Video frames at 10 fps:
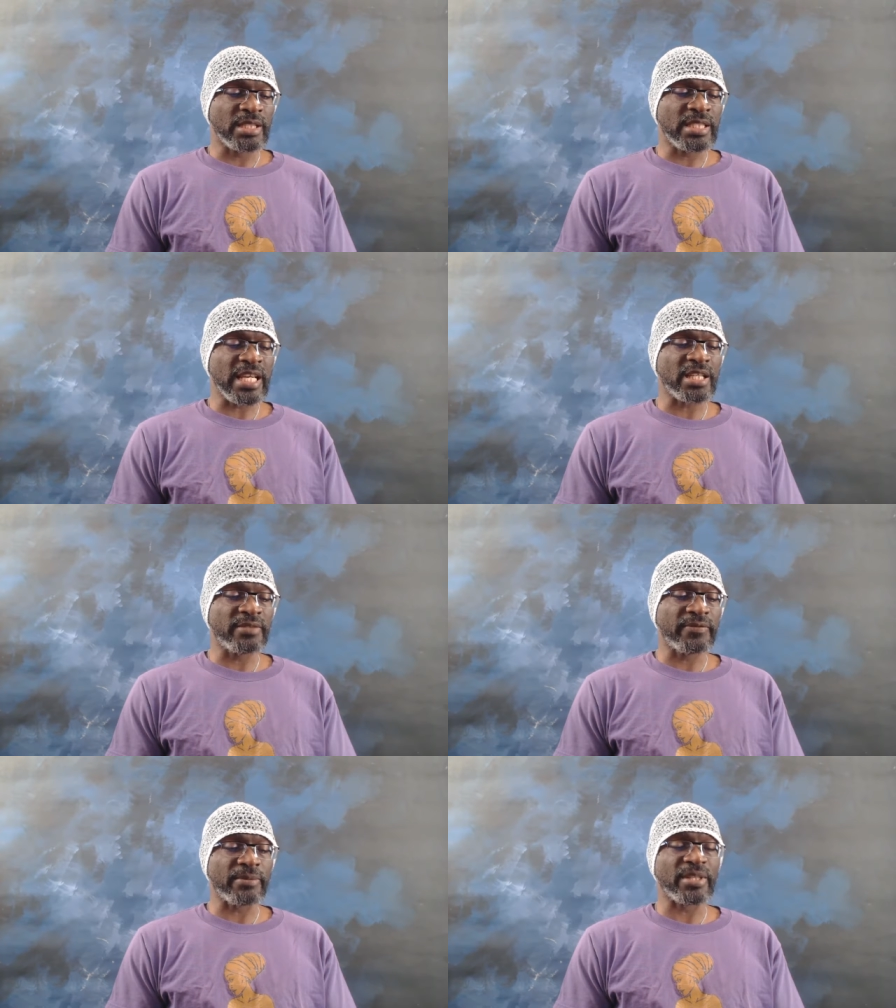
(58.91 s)

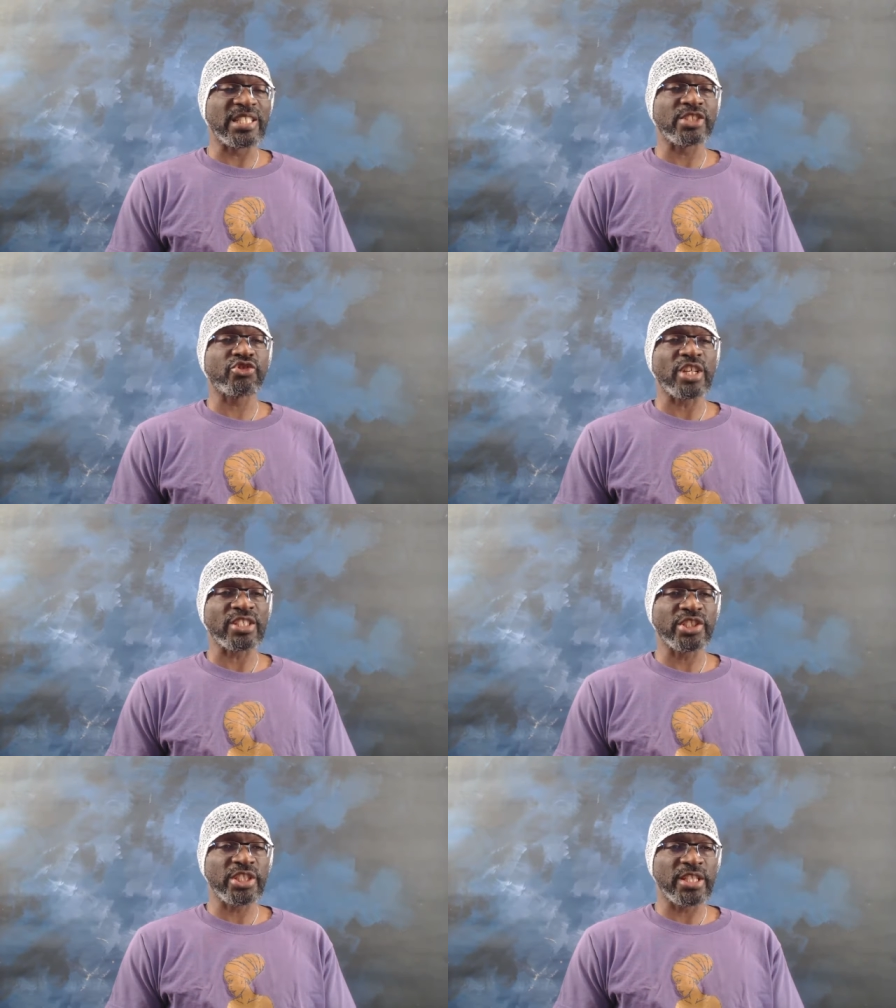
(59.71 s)
Taken from The
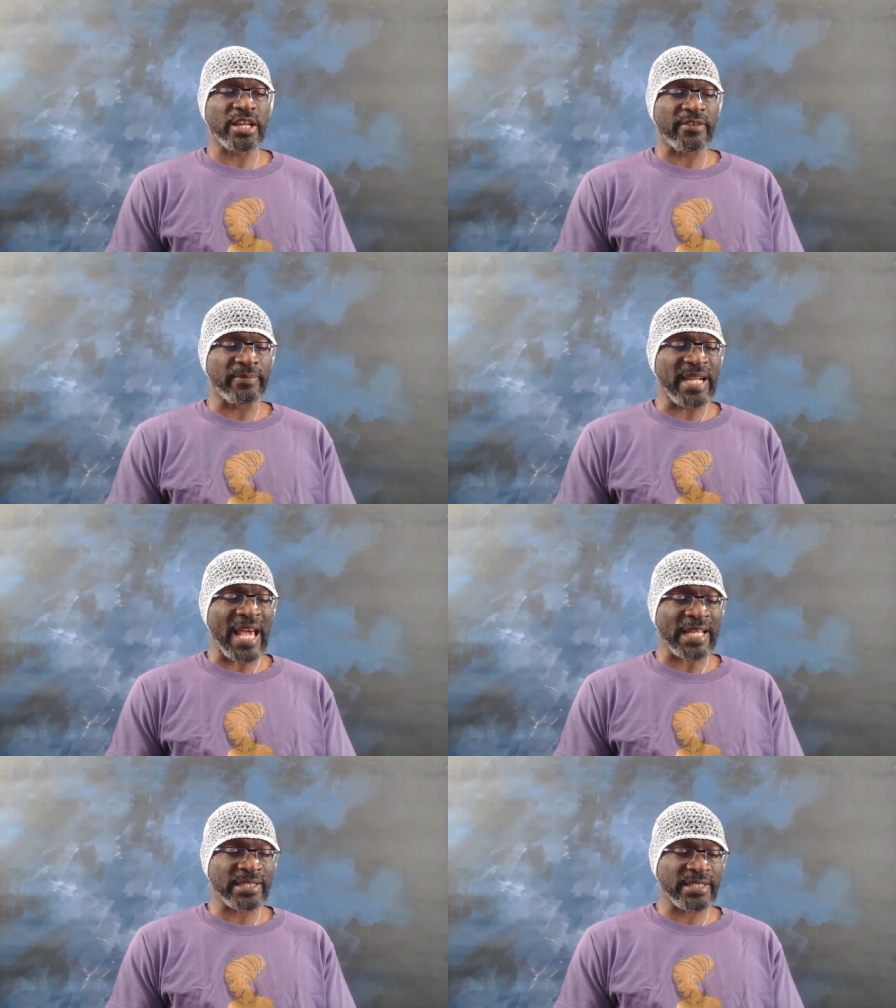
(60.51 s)
Destruction of
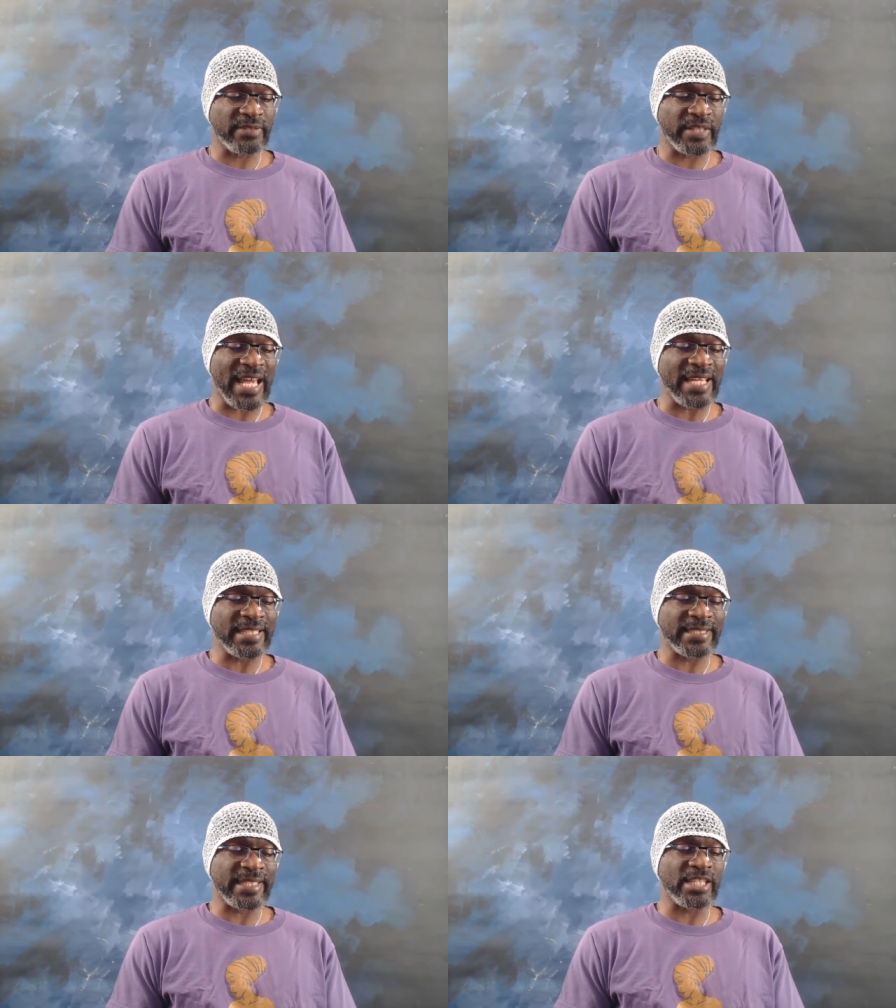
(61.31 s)
Black
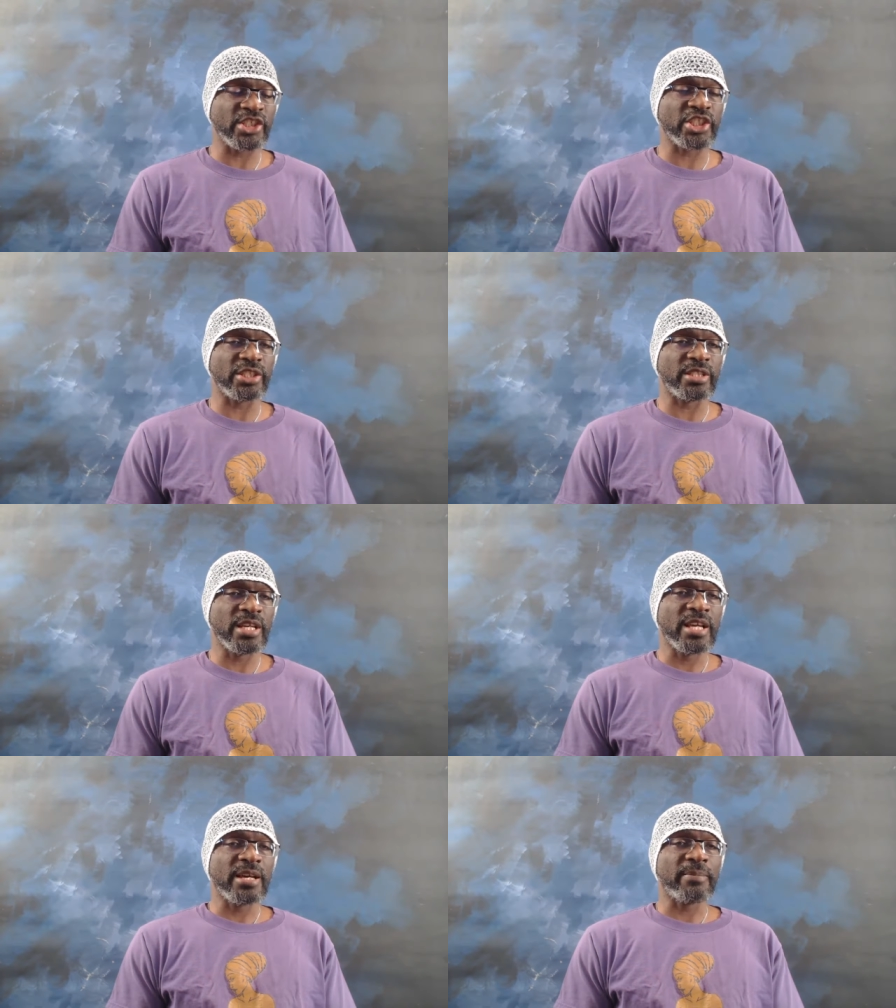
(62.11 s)
Civilization
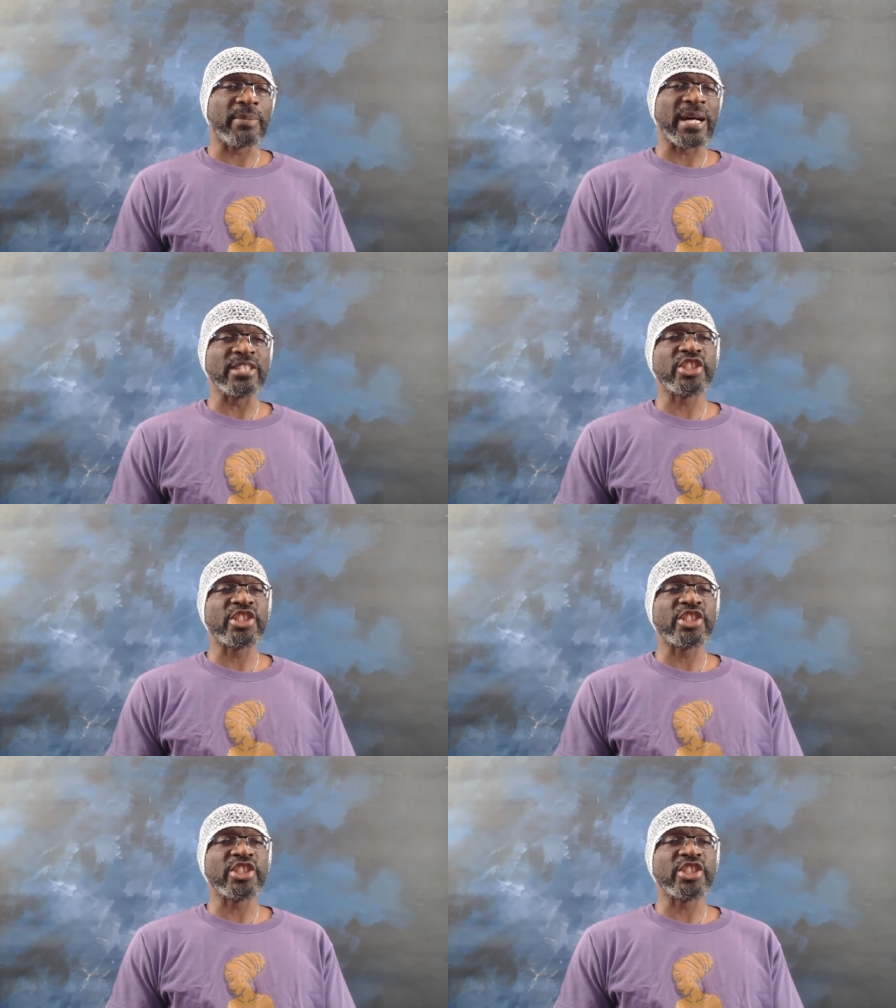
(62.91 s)
by